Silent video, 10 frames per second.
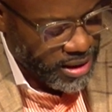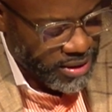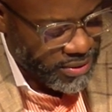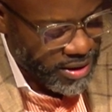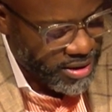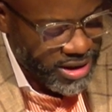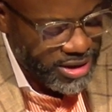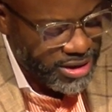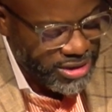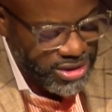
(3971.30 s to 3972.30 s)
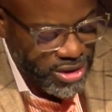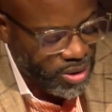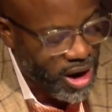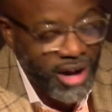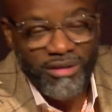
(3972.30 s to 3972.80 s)
and there is
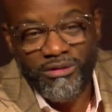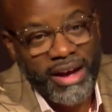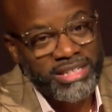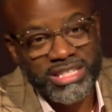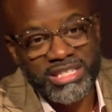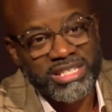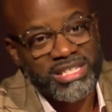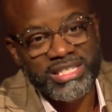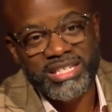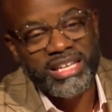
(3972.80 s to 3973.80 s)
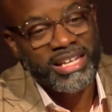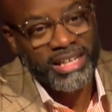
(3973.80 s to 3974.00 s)
no unrighteousness in